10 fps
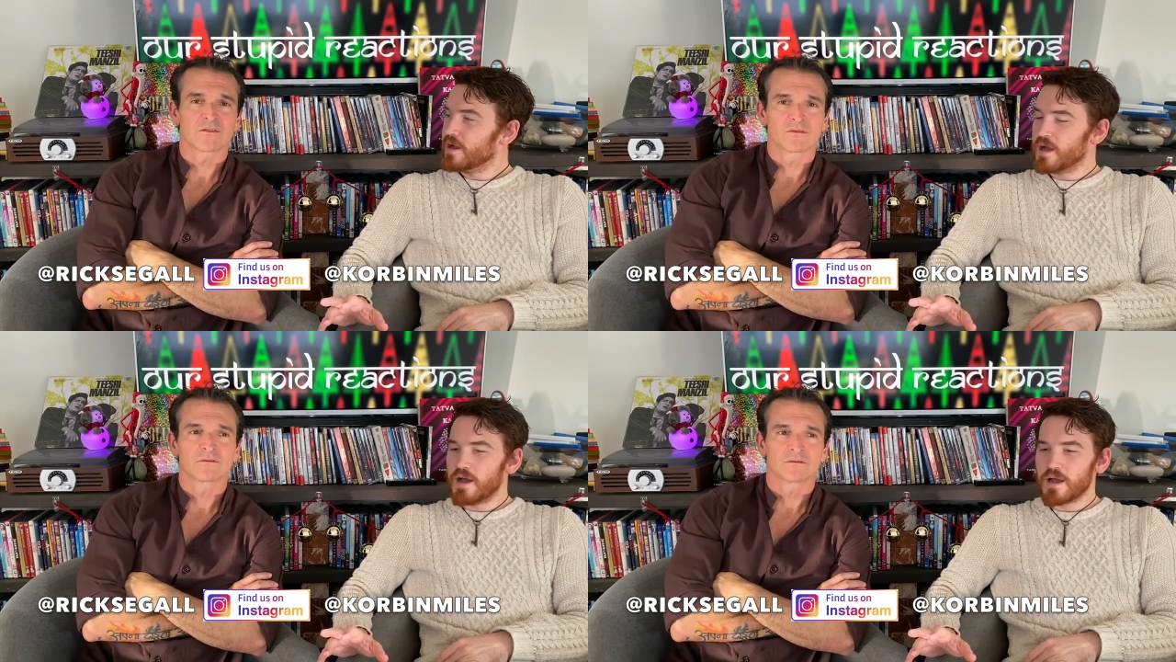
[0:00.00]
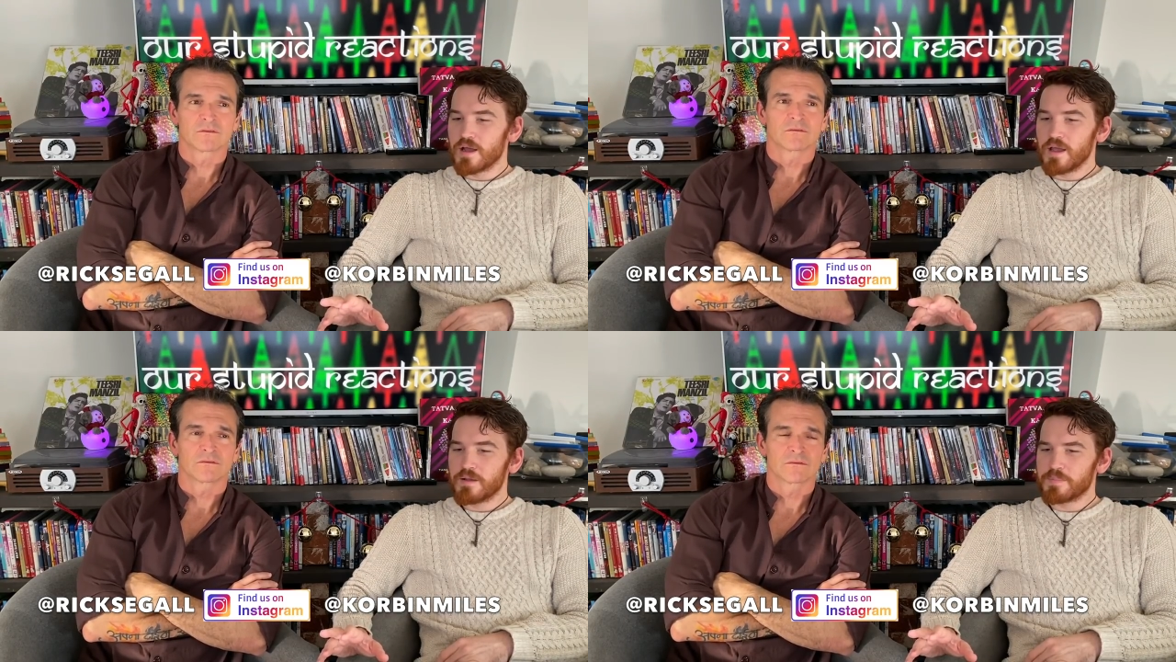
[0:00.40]

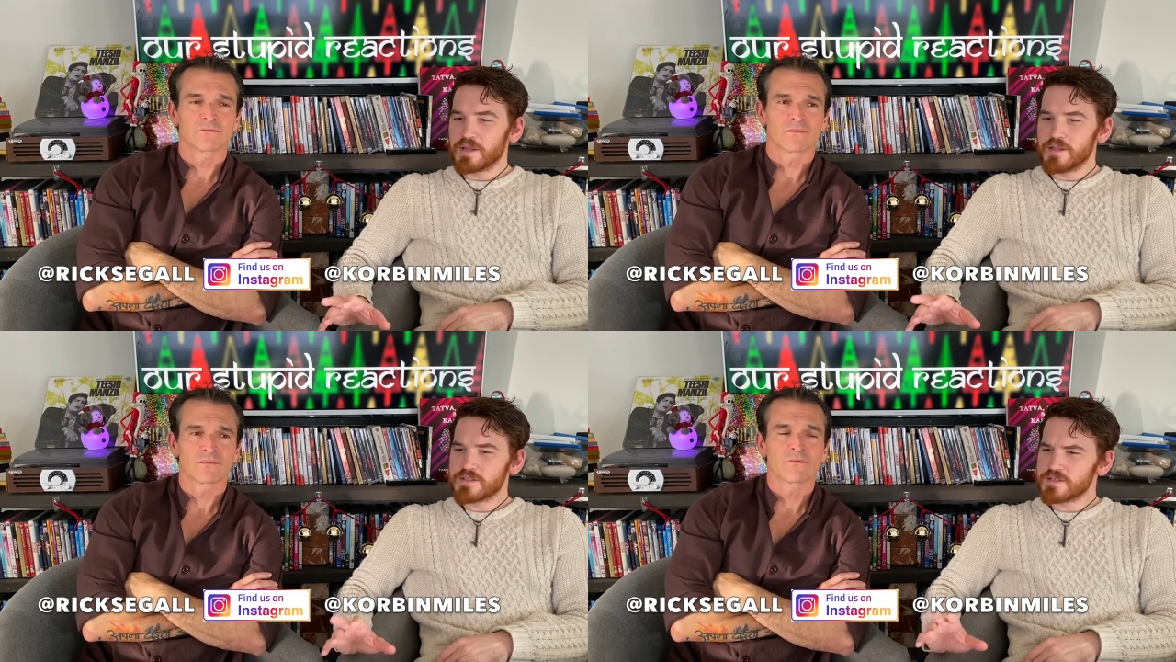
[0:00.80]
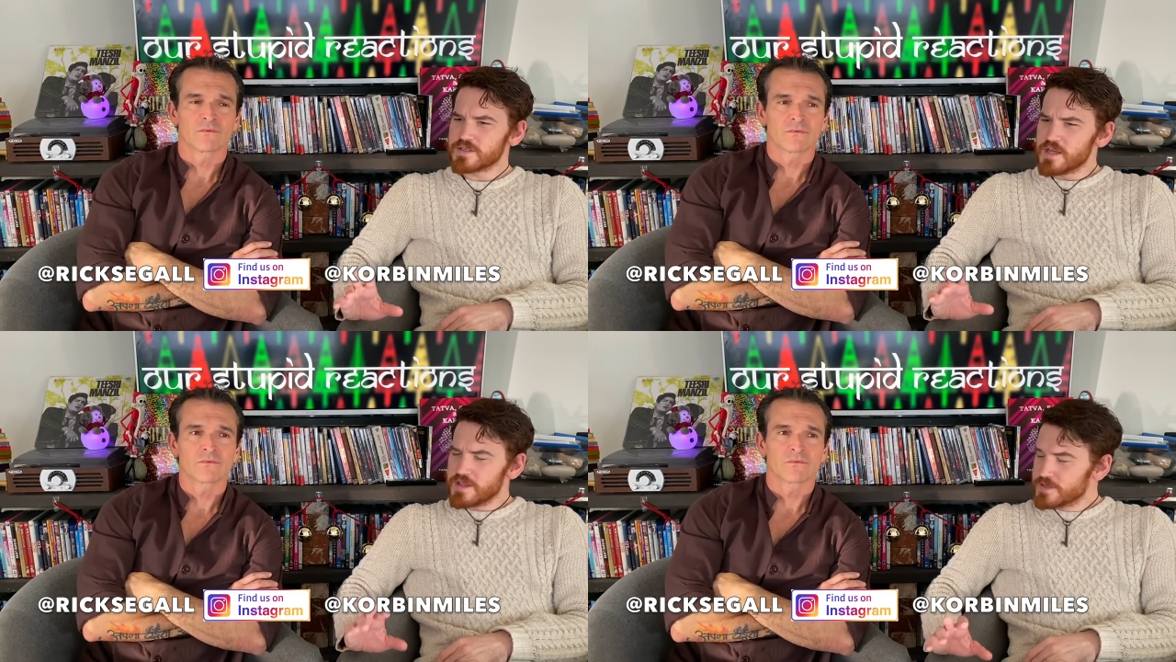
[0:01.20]
Speaker 1: Uh, but this
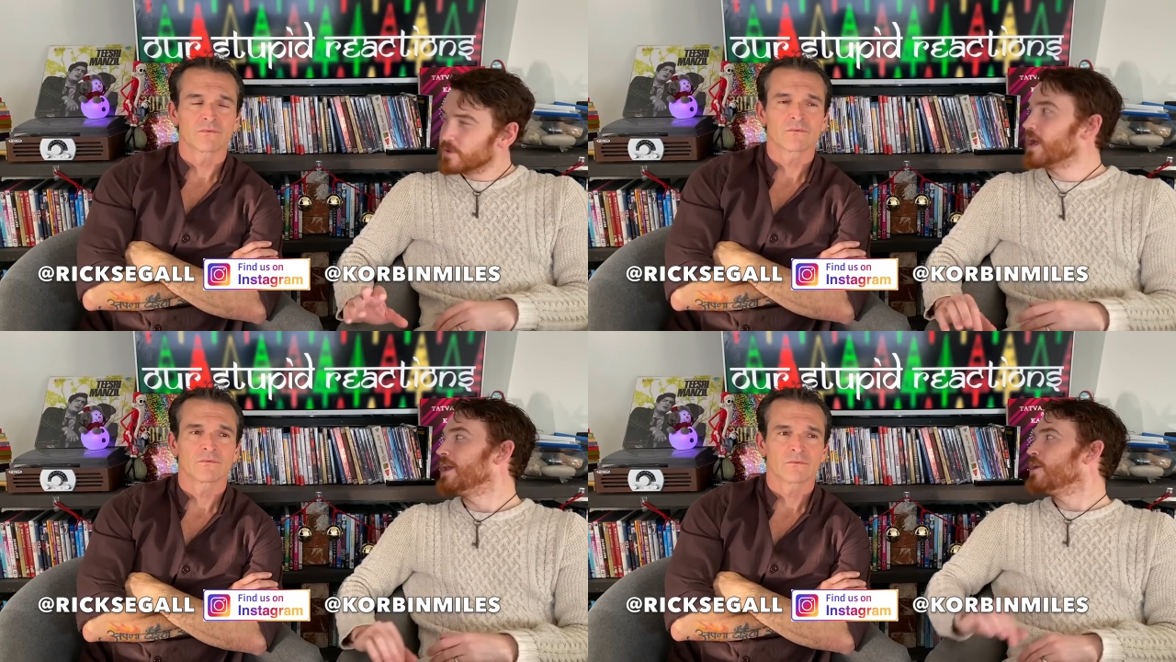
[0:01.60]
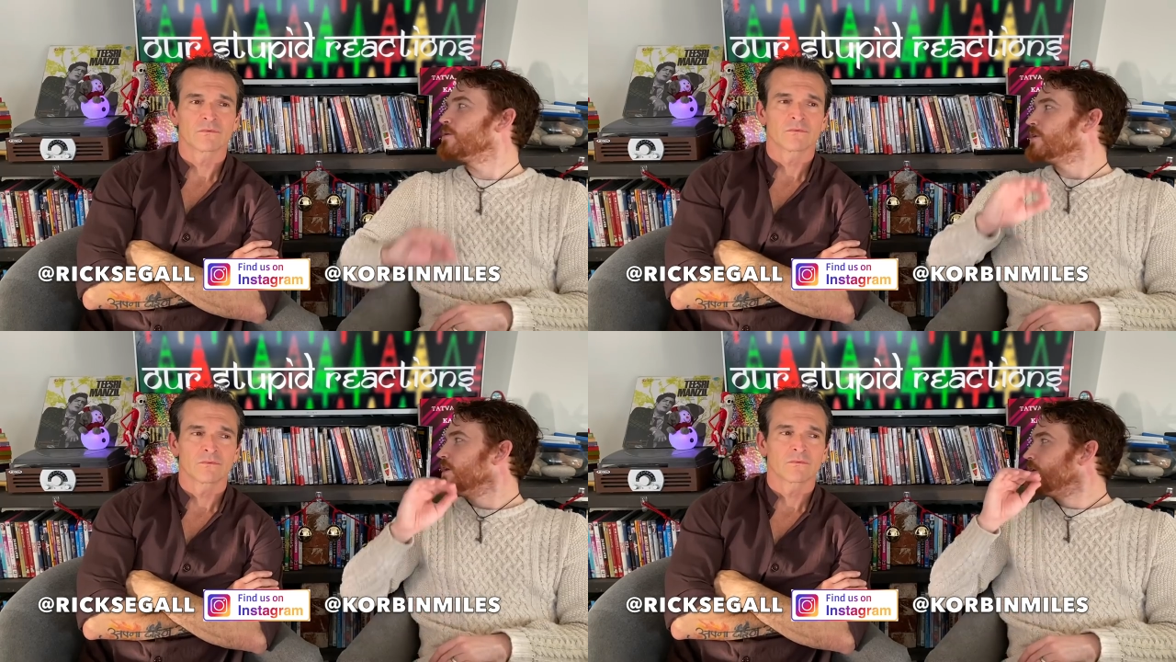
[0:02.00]
is this one. I
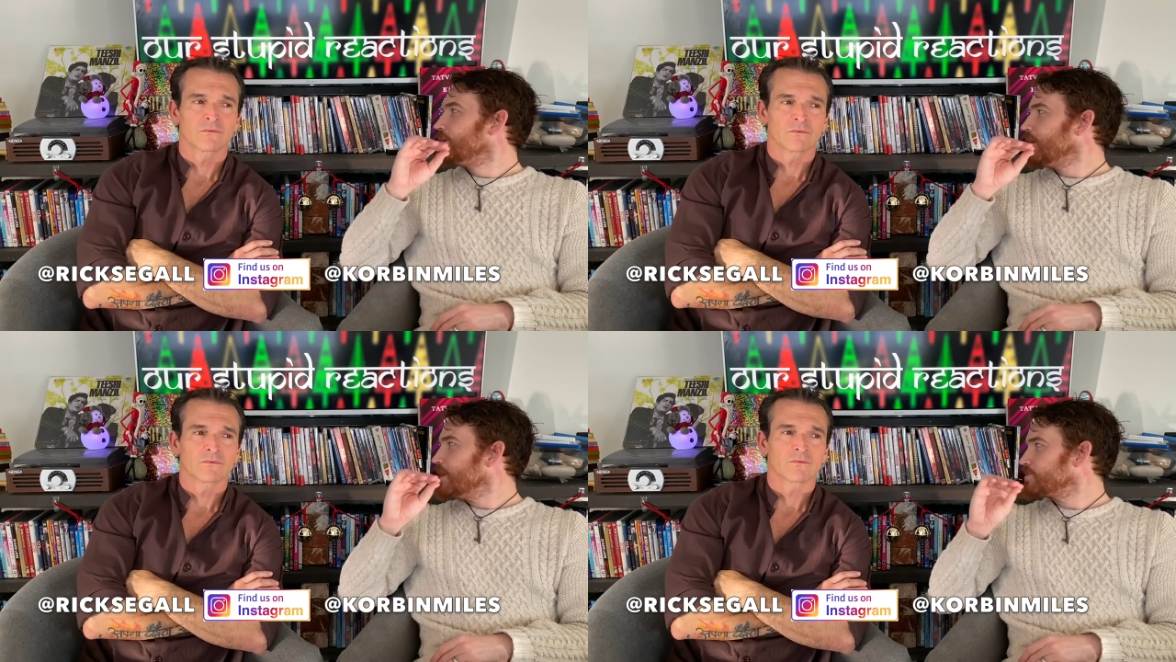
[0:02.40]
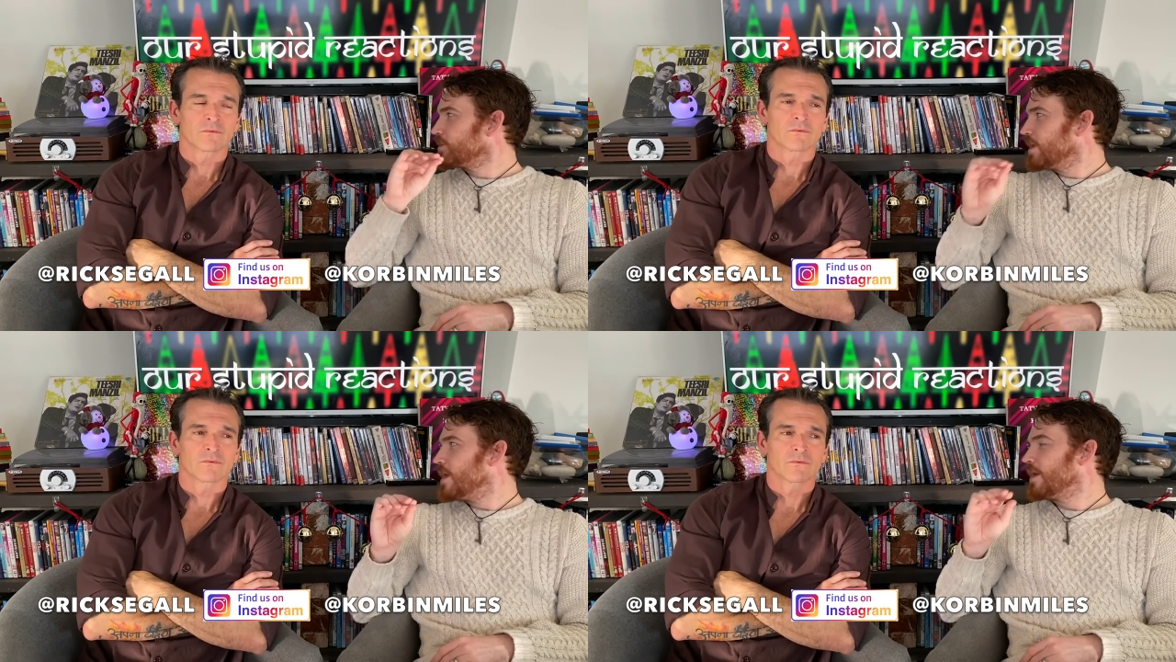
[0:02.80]
know S R
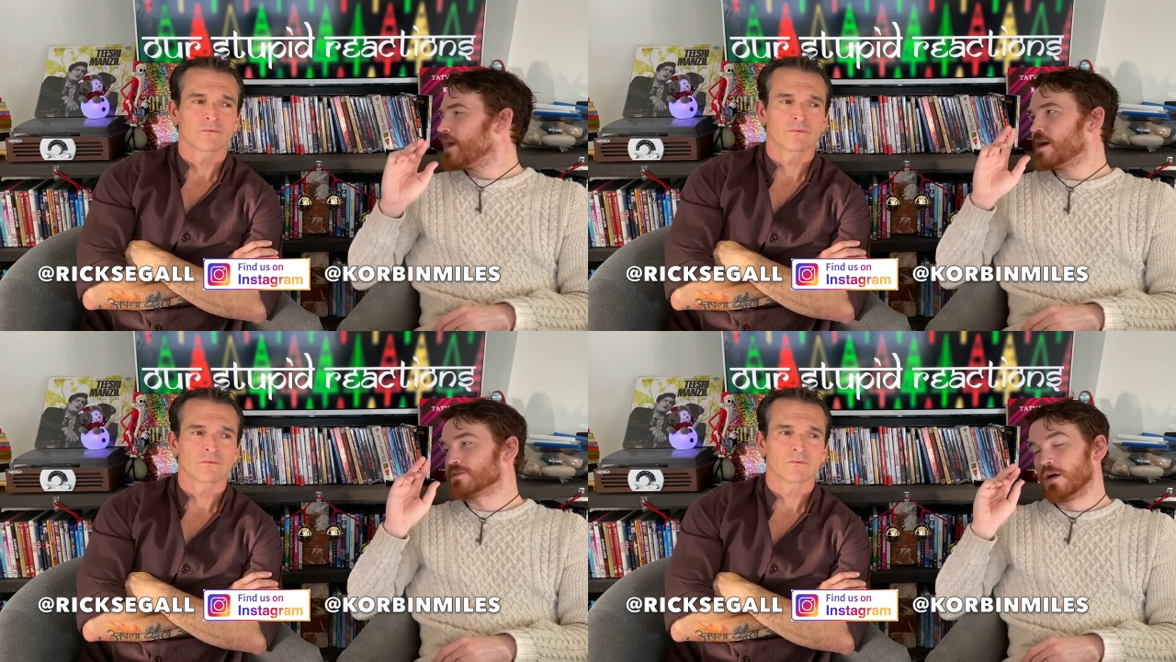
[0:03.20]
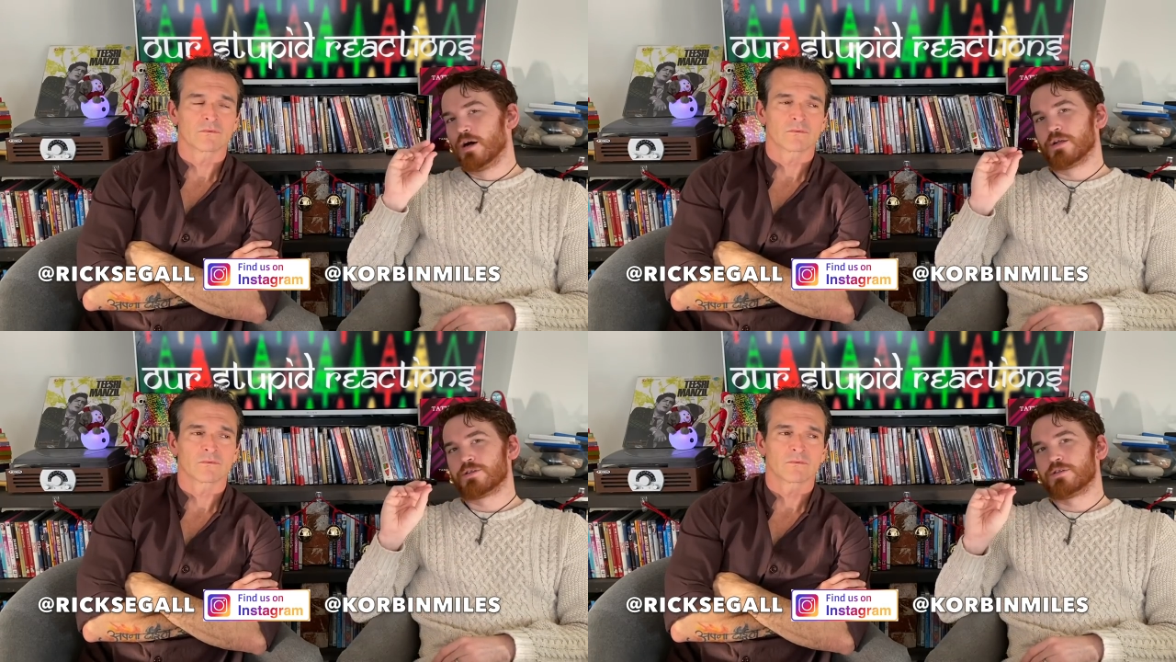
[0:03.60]
K has
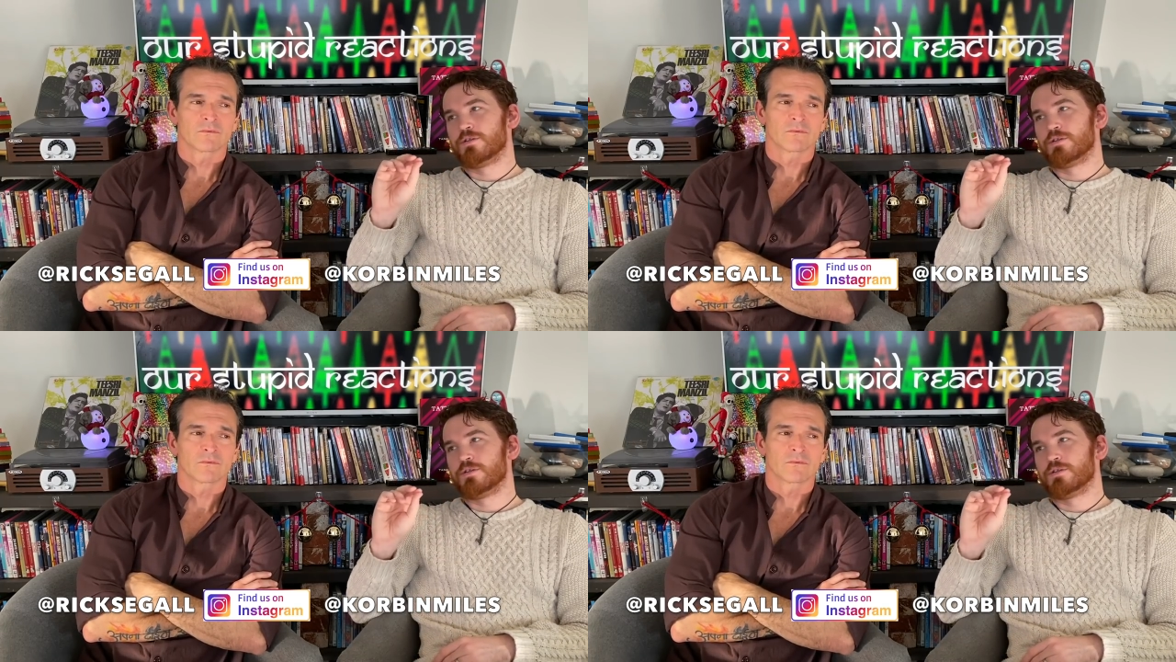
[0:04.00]
a